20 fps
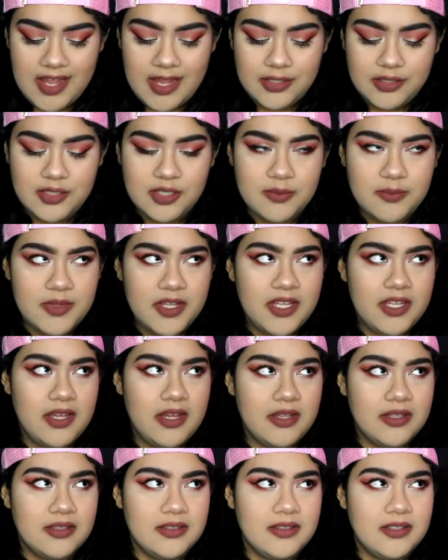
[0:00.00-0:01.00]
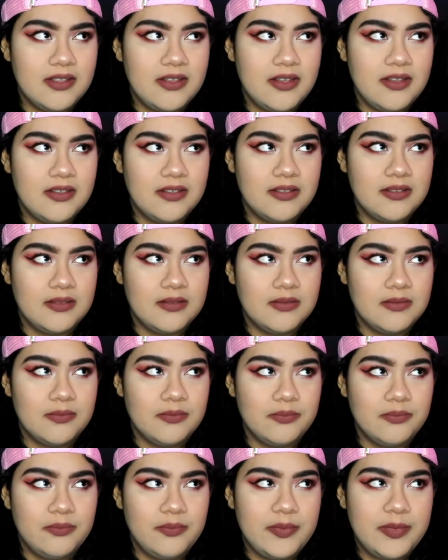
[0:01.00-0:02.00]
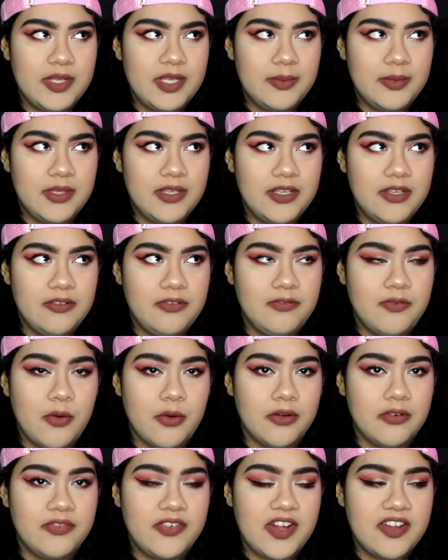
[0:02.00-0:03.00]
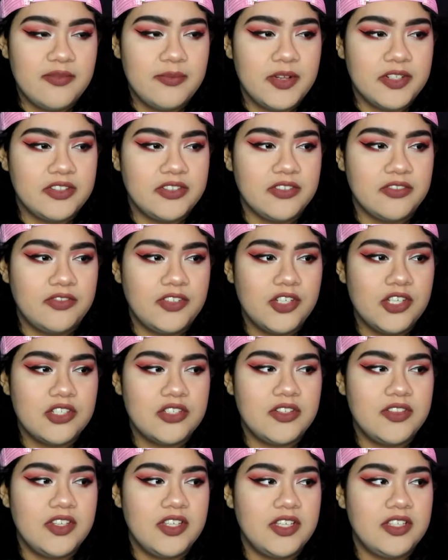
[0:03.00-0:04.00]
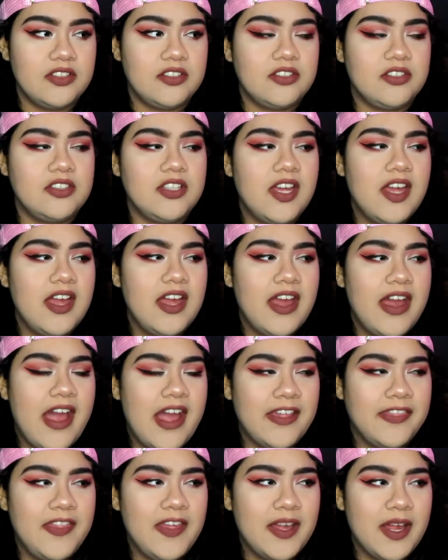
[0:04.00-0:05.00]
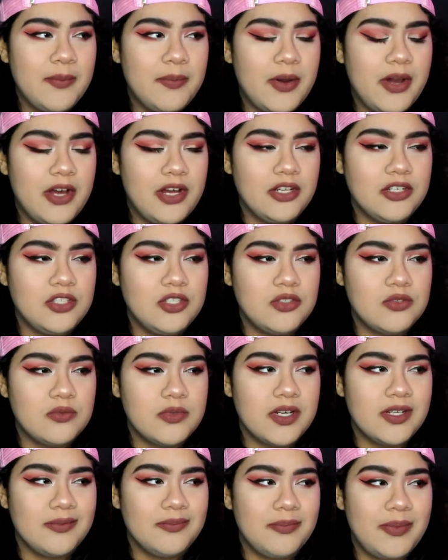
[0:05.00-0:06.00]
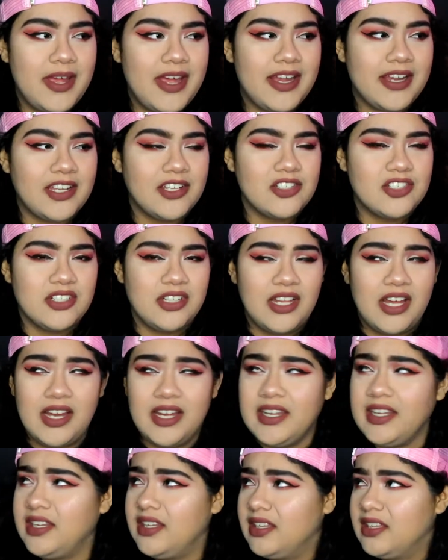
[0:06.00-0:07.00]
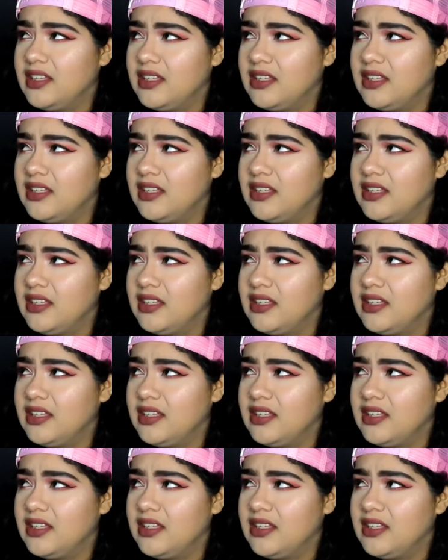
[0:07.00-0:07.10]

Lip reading: it took me maybe 4 or 5 months to finish this. I think I bought a new one back in July.